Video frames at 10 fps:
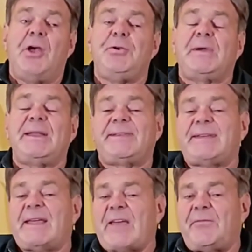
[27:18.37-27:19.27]
You can
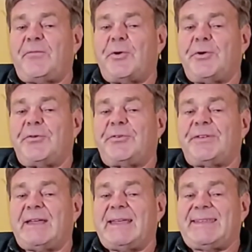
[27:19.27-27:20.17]
extend that four years
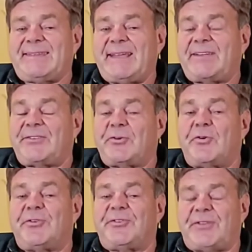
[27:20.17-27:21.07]
to six
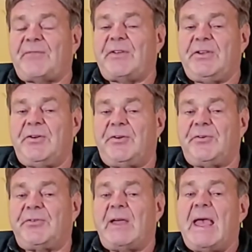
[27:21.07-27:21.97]
or seven
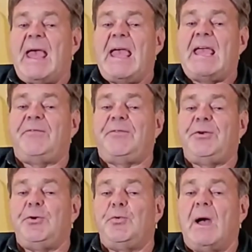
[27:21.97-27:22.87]
years if
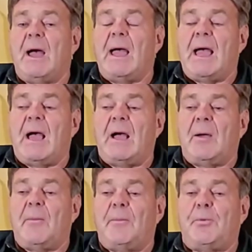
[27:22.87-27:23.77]
you
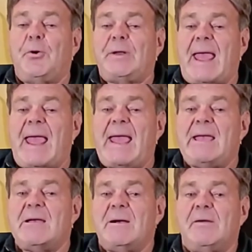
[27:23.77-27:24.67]
put
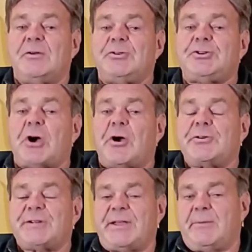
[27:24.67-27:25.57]
a
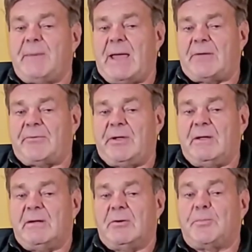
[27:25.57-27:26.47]
charge on the
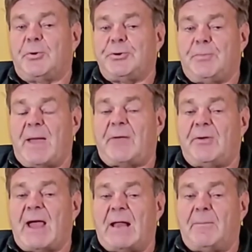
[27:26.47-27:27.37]
battery or put your
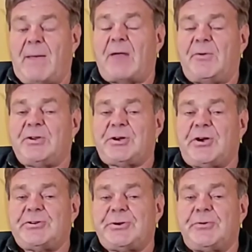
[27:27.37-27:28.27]
battery on a battery
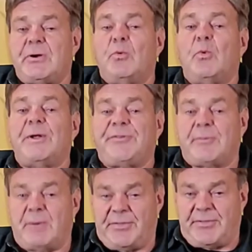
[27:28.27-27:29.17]
charger once
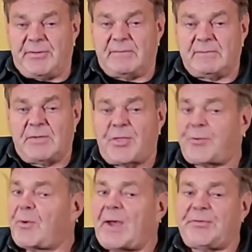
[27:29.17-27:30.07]
a month
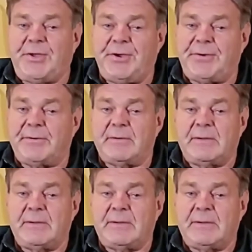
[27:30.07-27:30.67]
throughout the year.